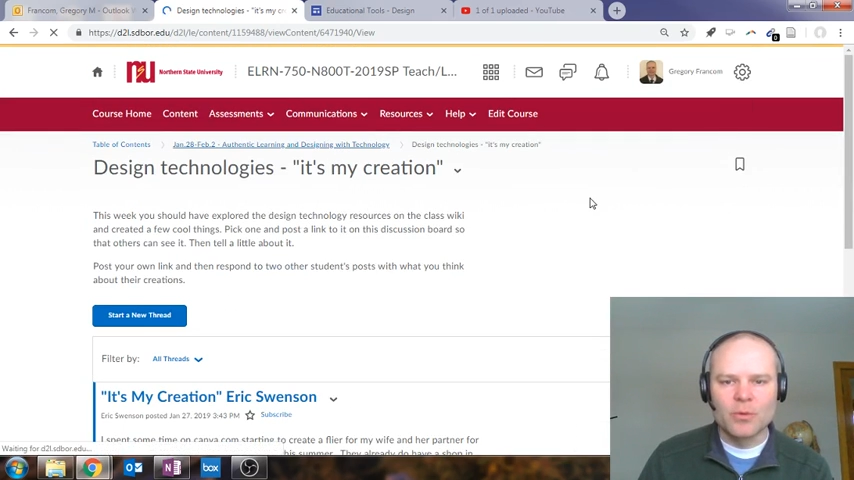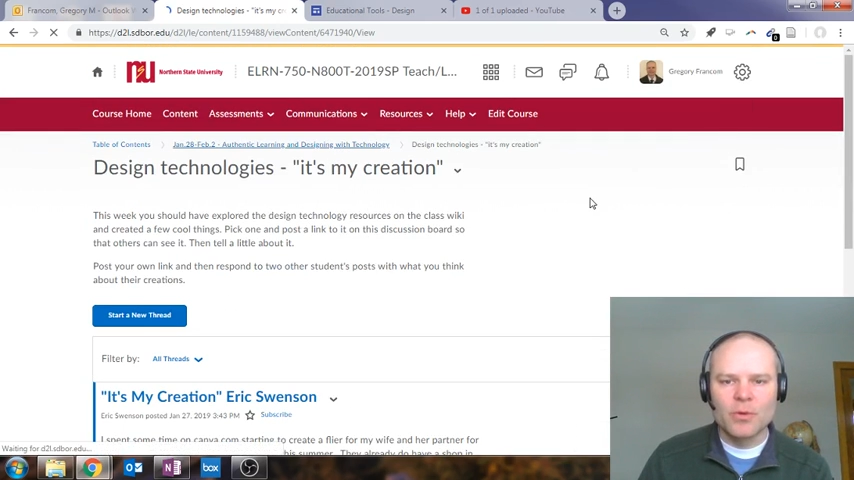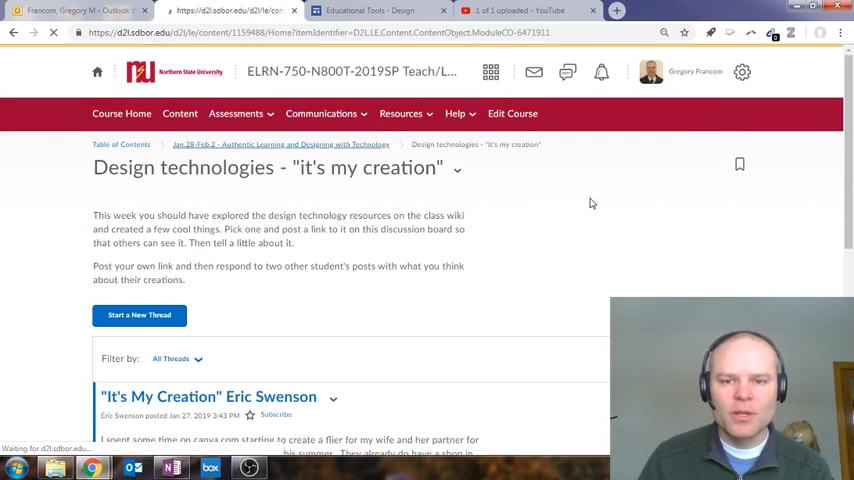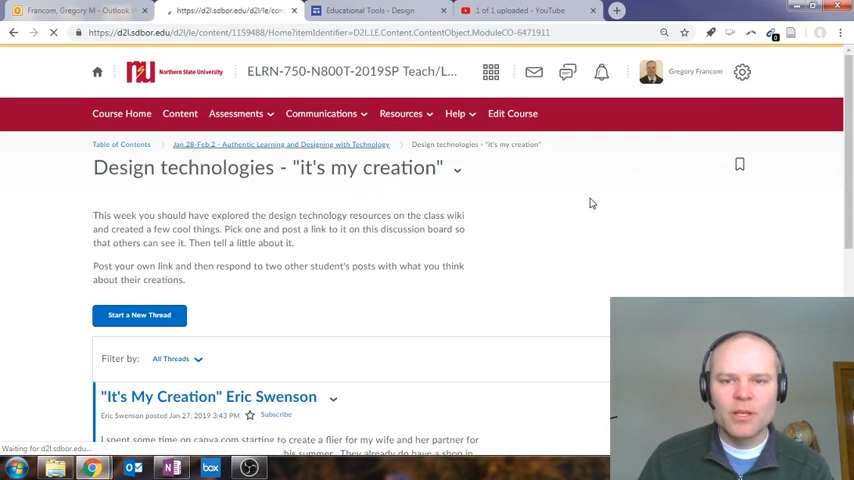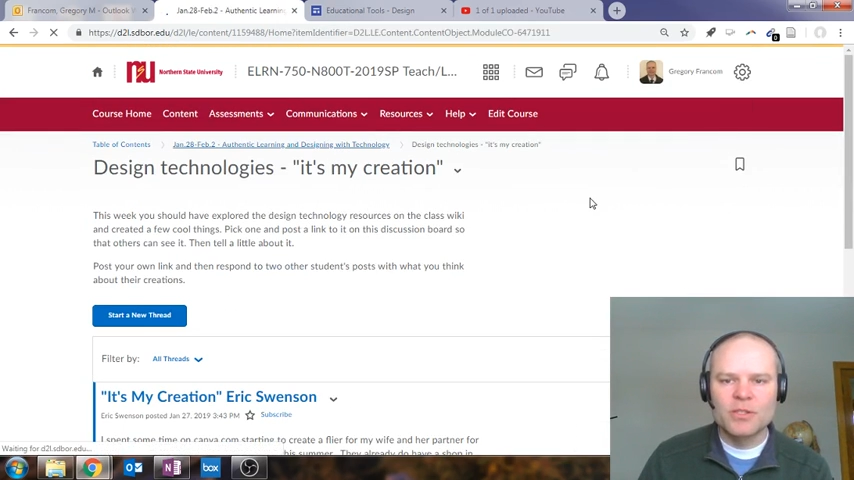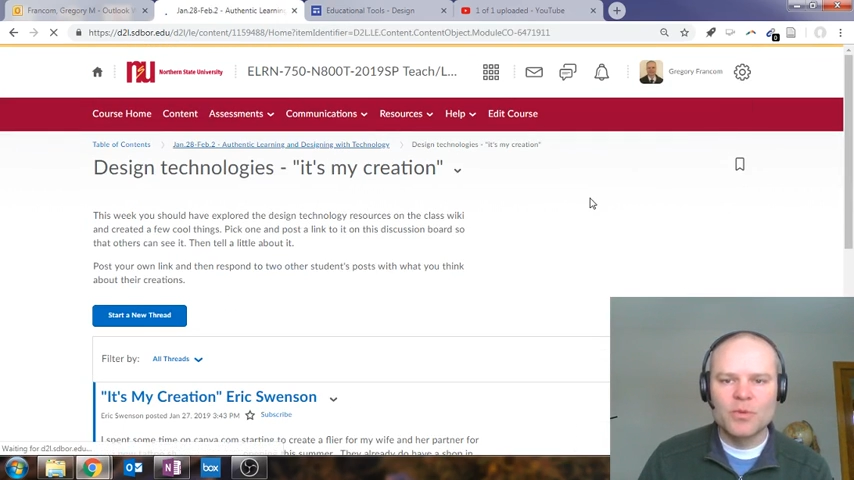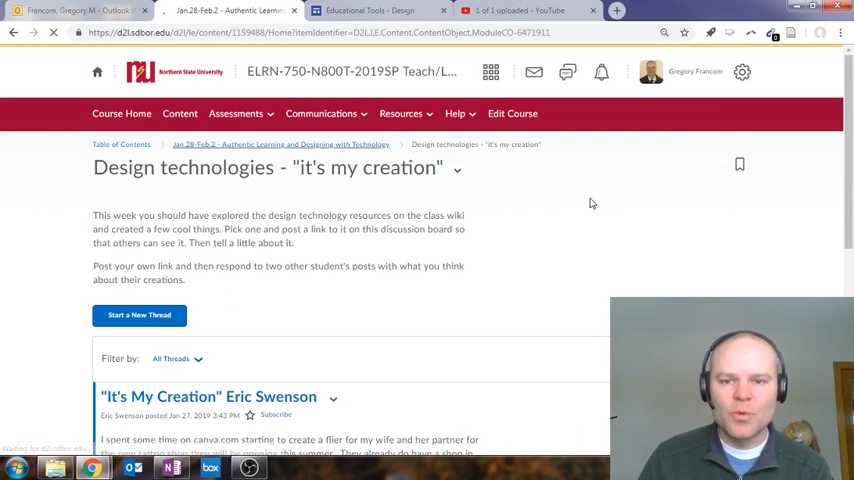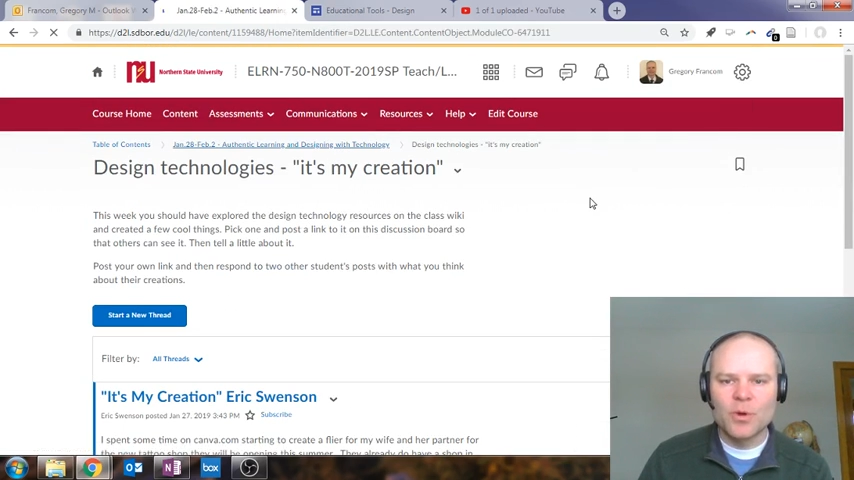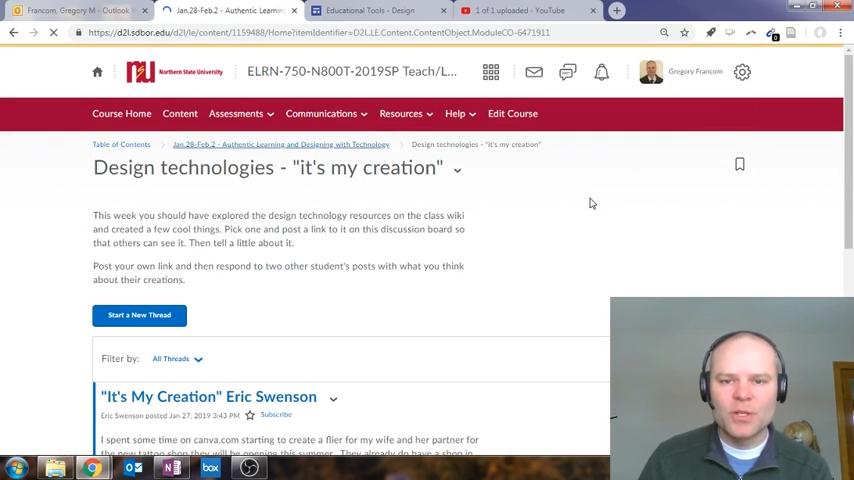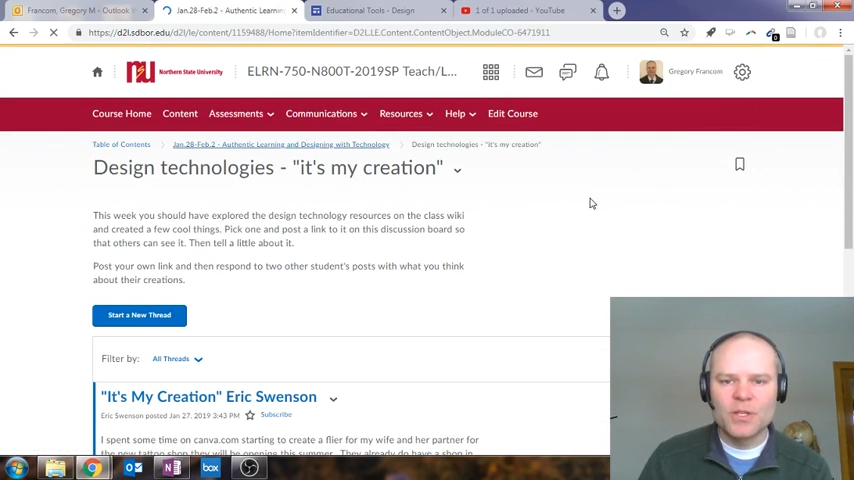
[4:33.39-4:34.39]
We're working
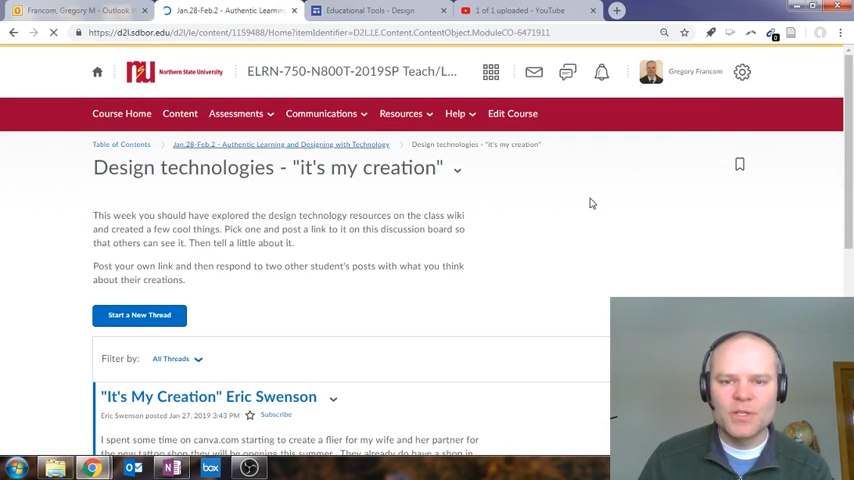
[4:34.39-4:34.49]
toward a